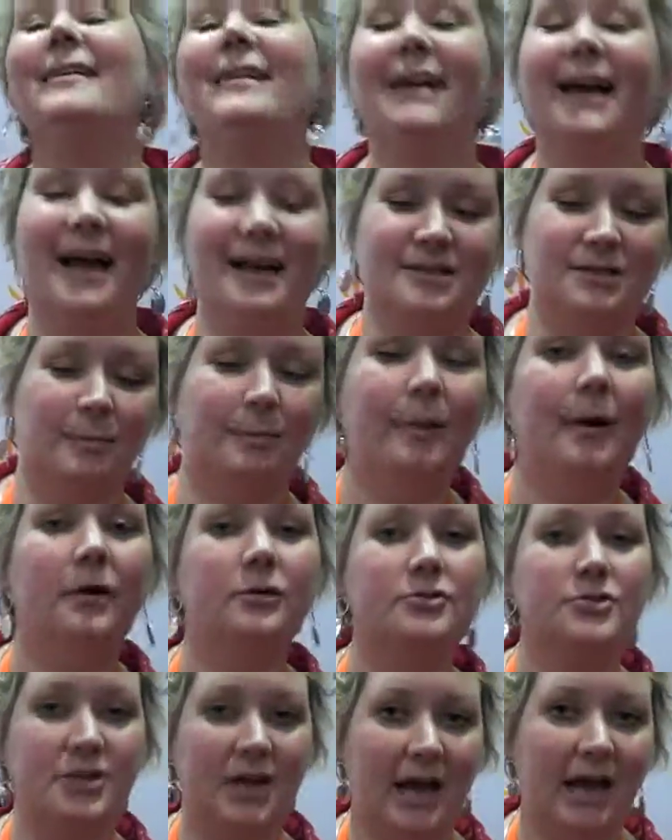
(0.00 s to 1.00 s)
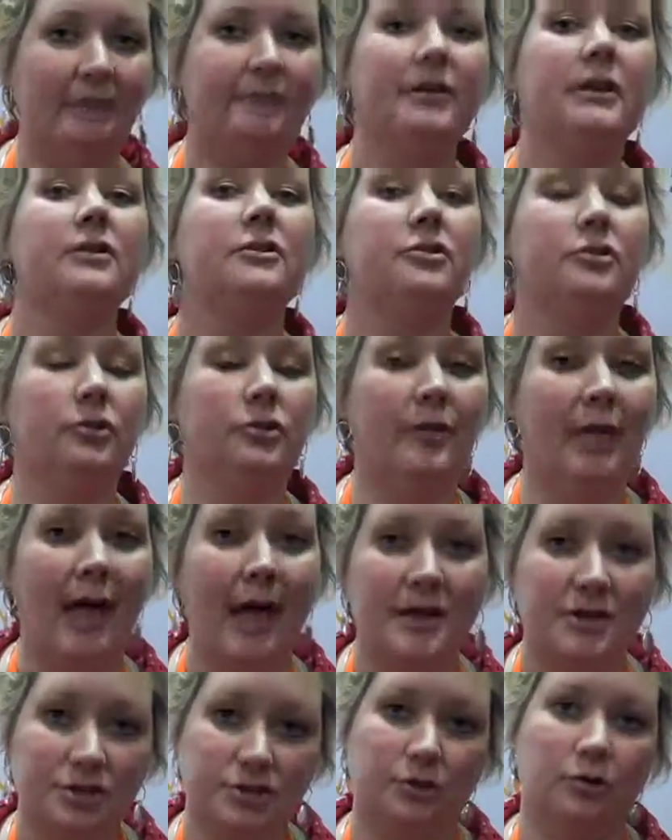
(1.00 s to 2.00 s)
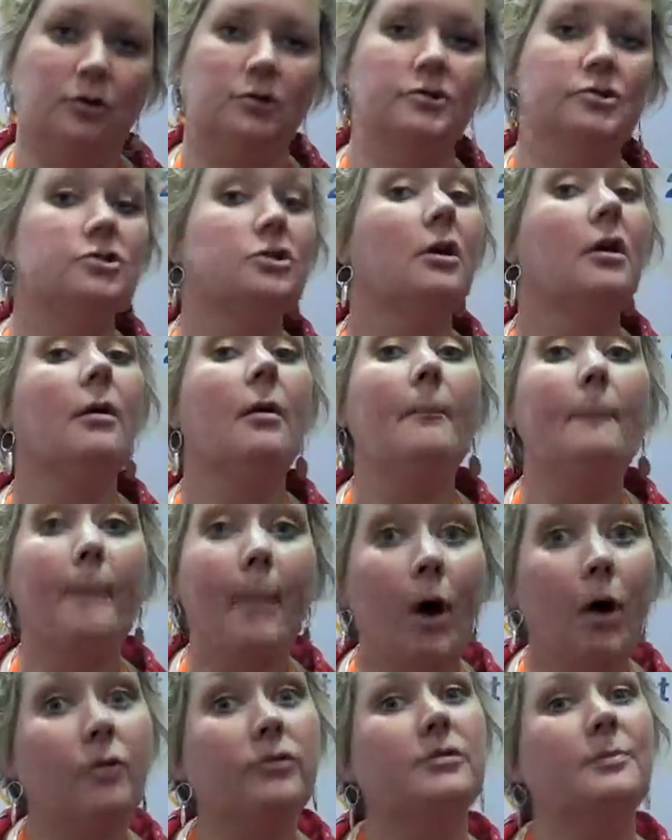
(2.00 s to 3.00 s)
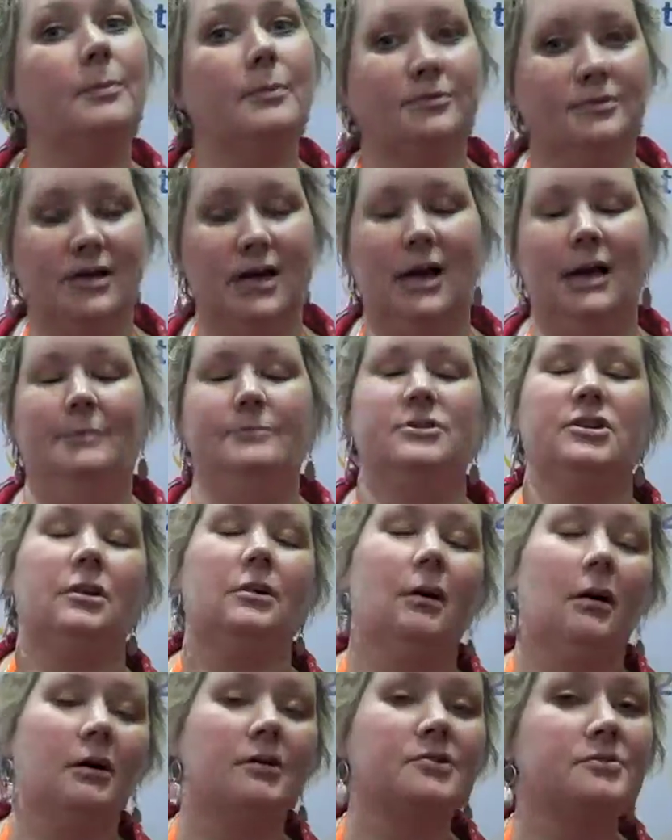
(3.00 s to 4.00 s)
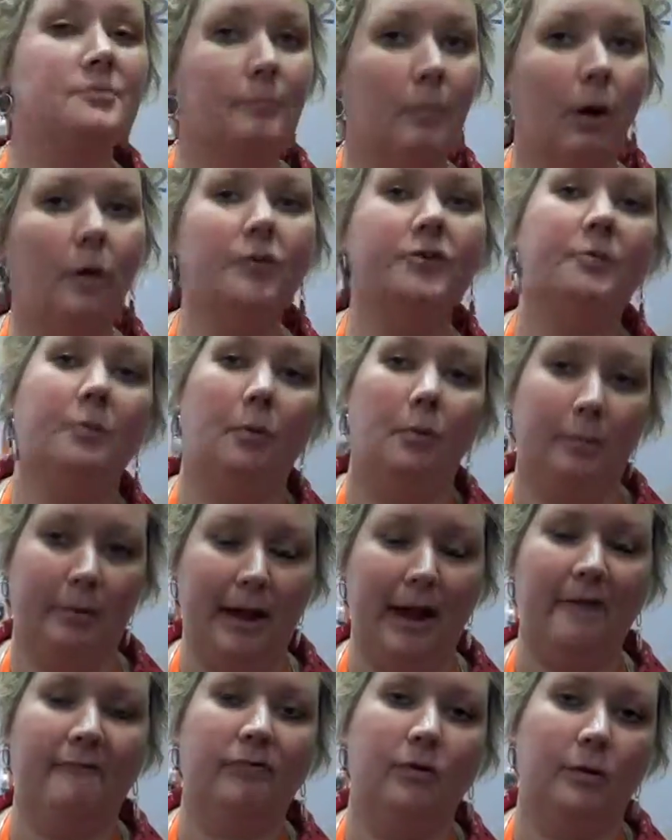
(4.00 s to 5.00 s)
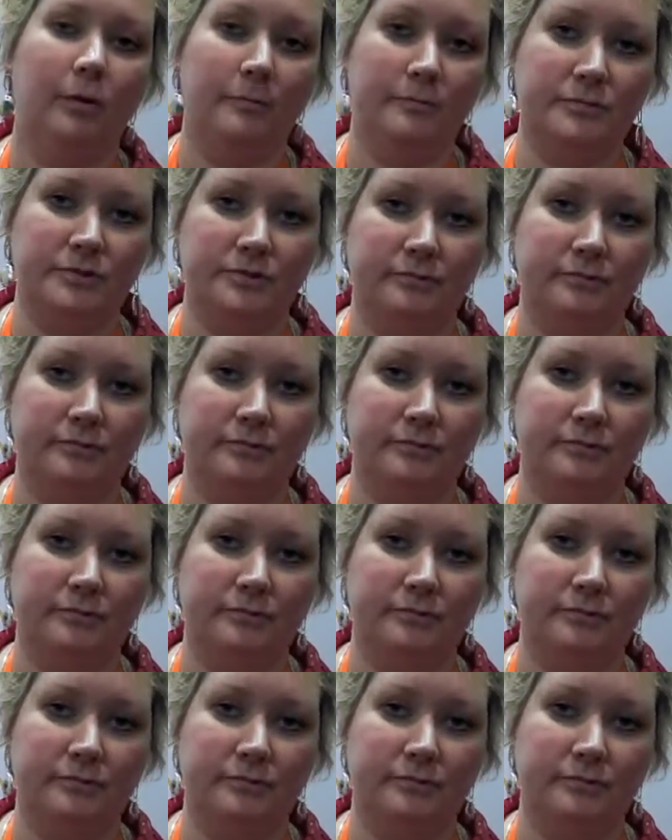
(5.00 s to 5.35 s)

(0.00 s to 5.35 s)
as opposed to having to do that search multiple times across multiple platforms.